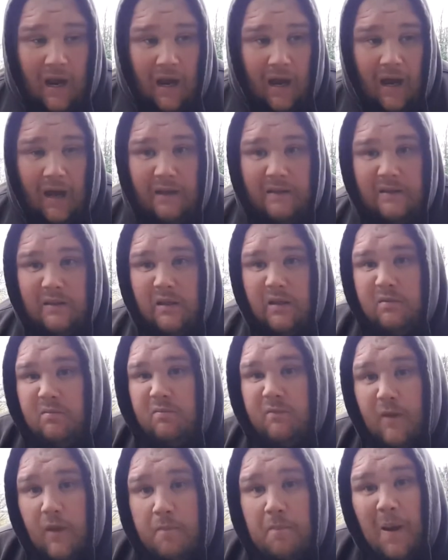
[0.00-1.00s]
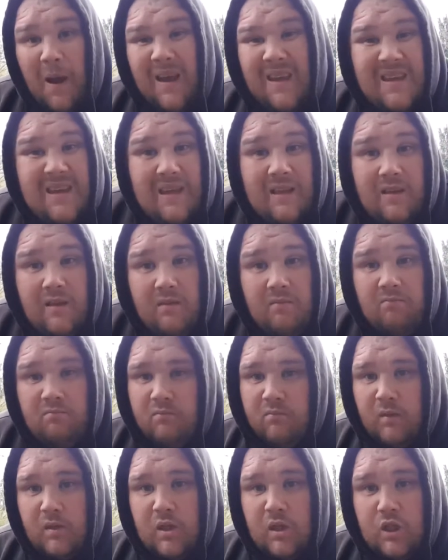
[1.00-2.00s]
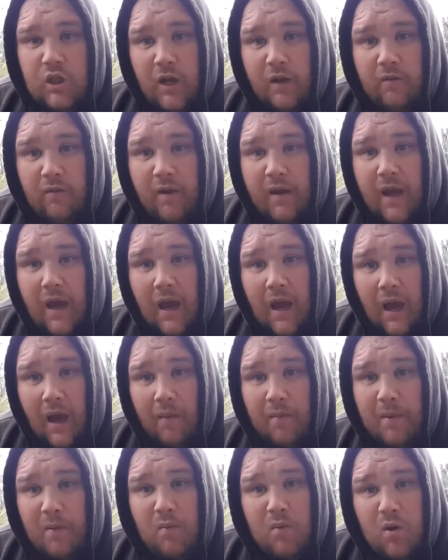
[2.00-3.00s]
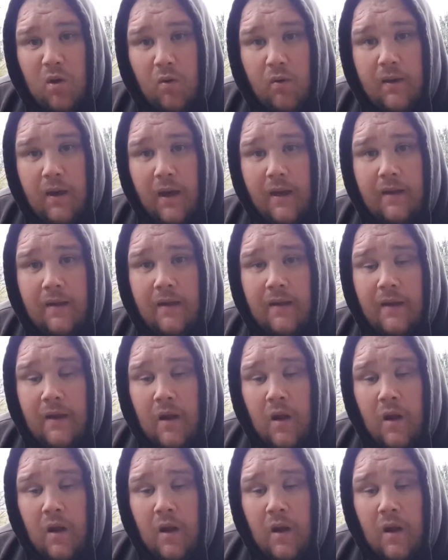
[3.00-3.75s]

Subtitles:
and for the piking, which are generally calm, it was okay.